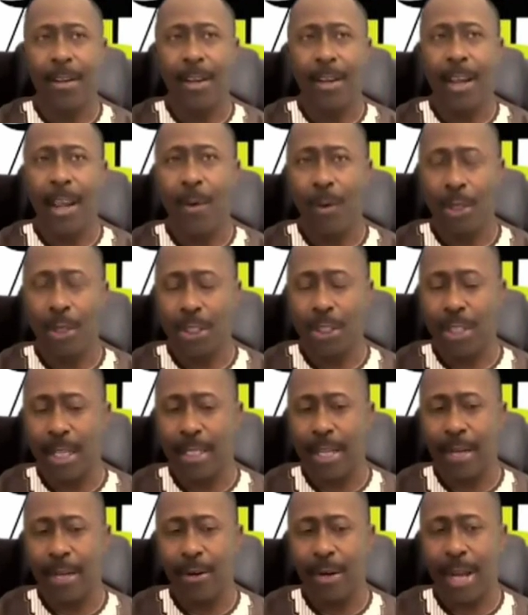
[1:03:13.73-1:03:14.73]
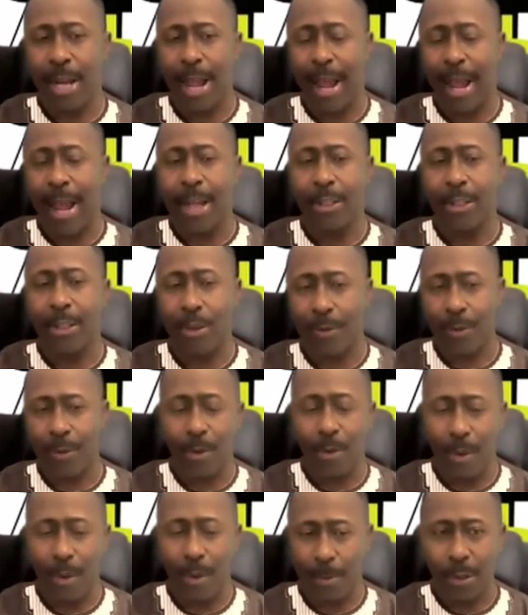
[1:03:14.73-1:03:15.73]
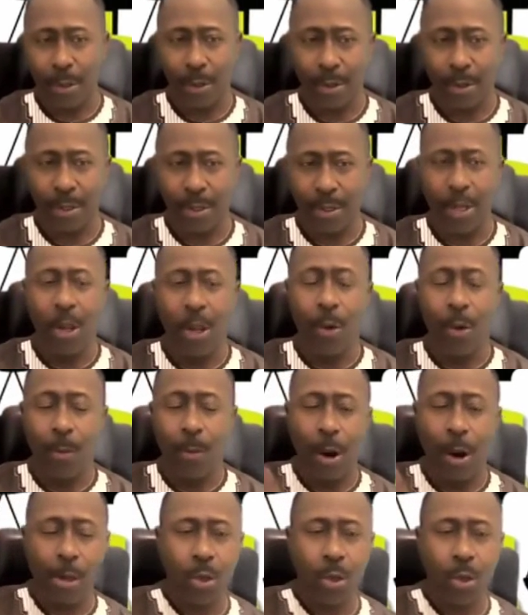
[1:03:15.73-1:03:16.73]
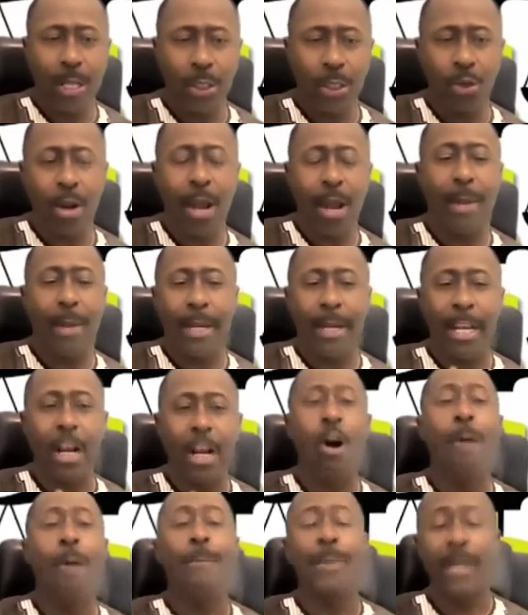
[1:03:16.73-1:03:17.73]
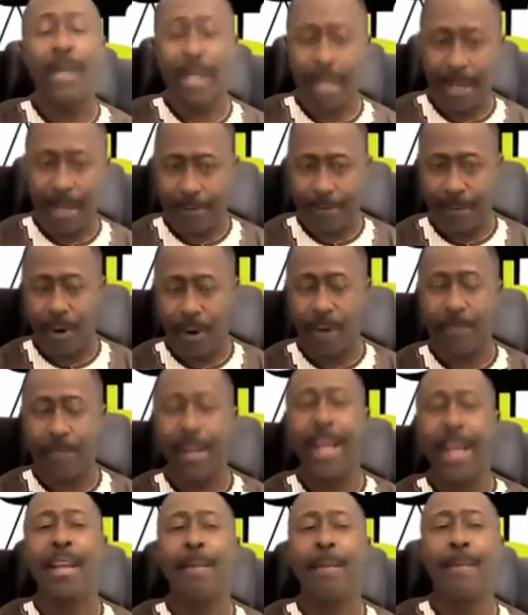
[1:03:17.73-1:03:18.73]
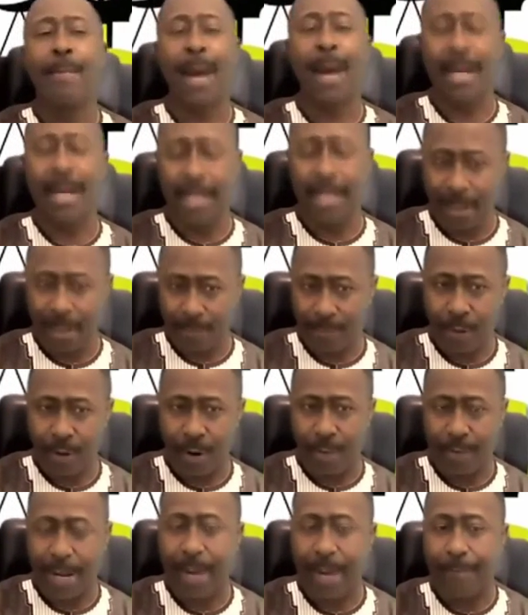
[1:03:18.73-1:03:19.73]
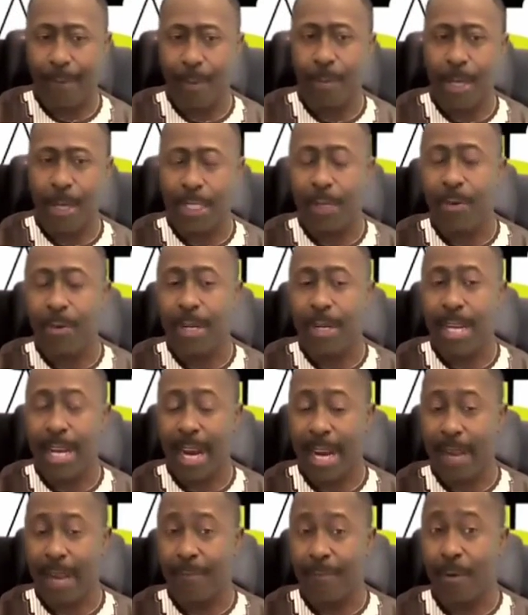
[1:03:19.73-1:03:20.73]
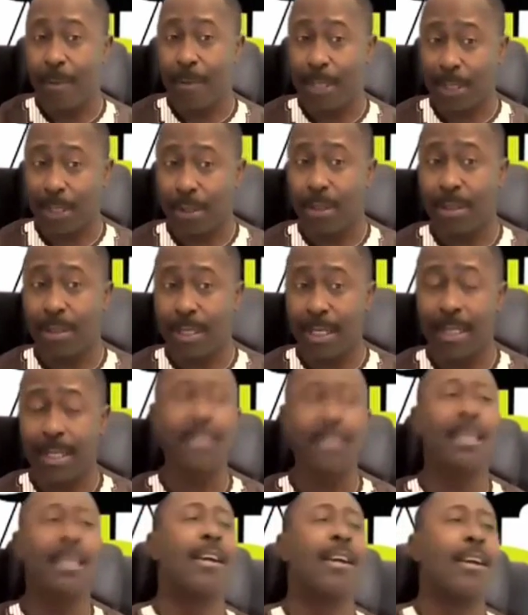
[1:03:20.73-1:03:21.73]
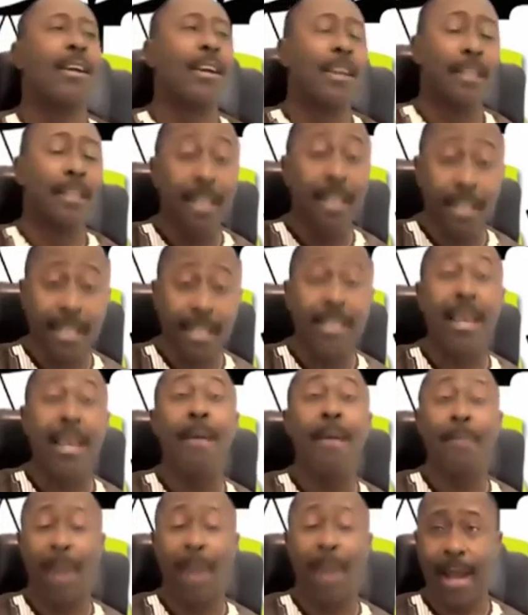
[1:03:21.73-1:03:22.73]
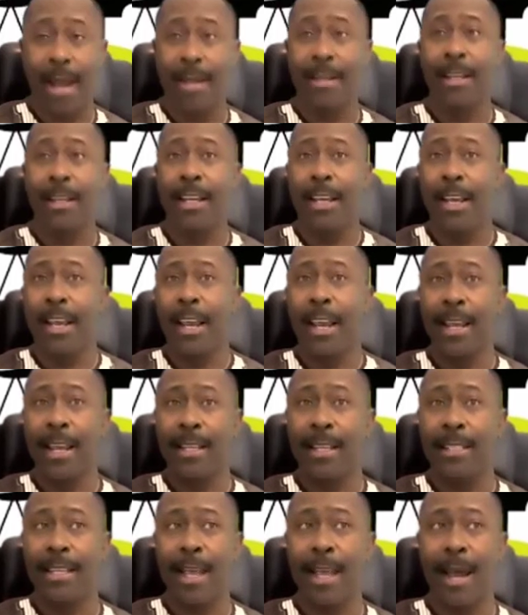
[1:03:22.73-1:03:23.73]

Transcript: was just another act of corruption. We also want to talk about the company involved and the man involved, and from waiting with the hearing from resources, this same man is